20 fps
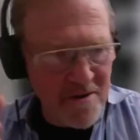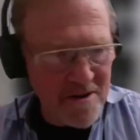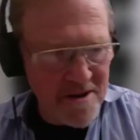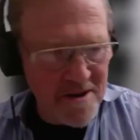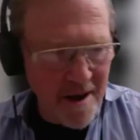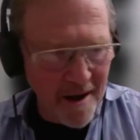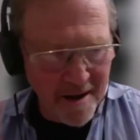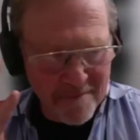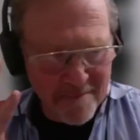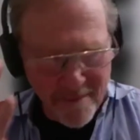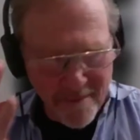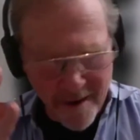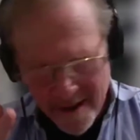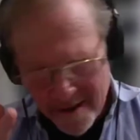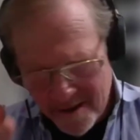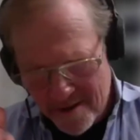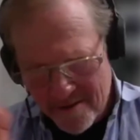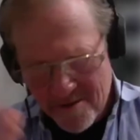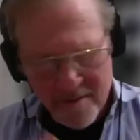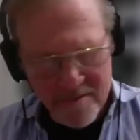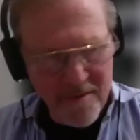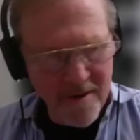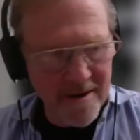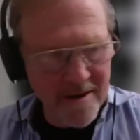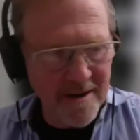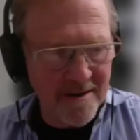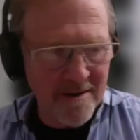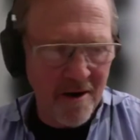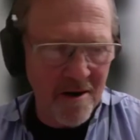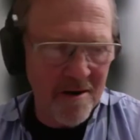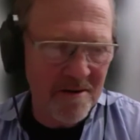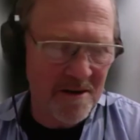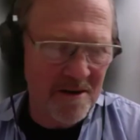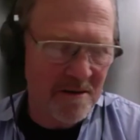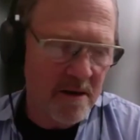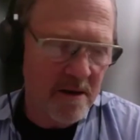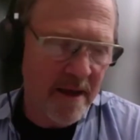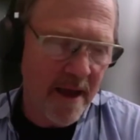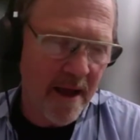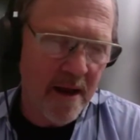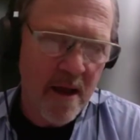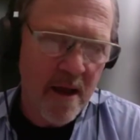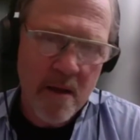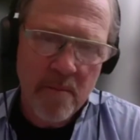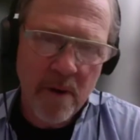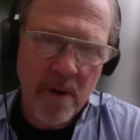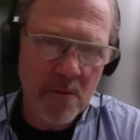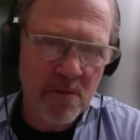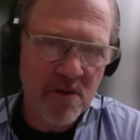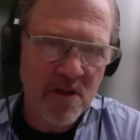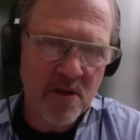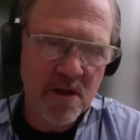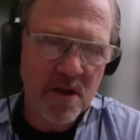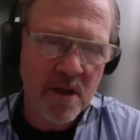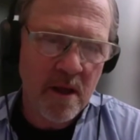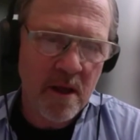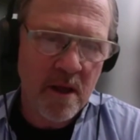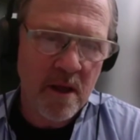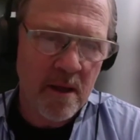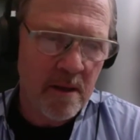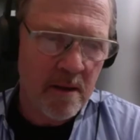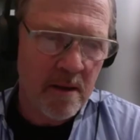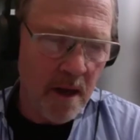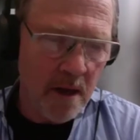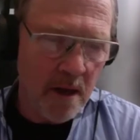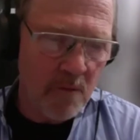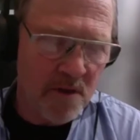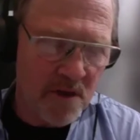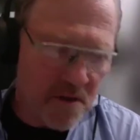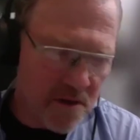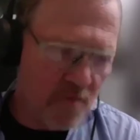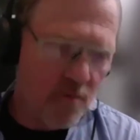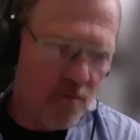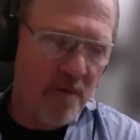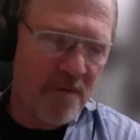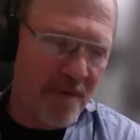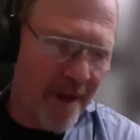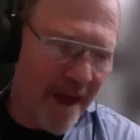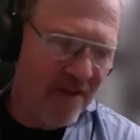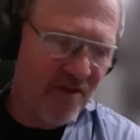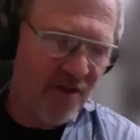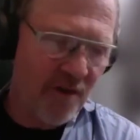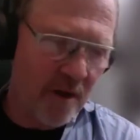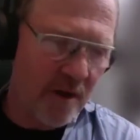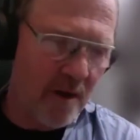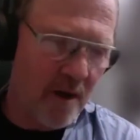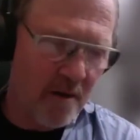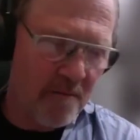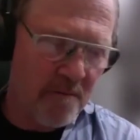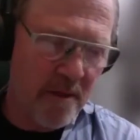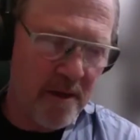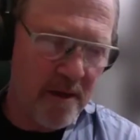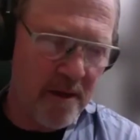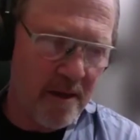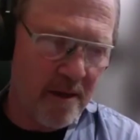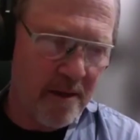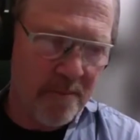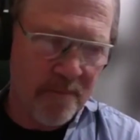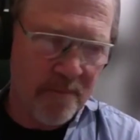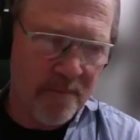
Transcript: nonviolent, so I find it hard to look at. But I was just, it was just a reflection of the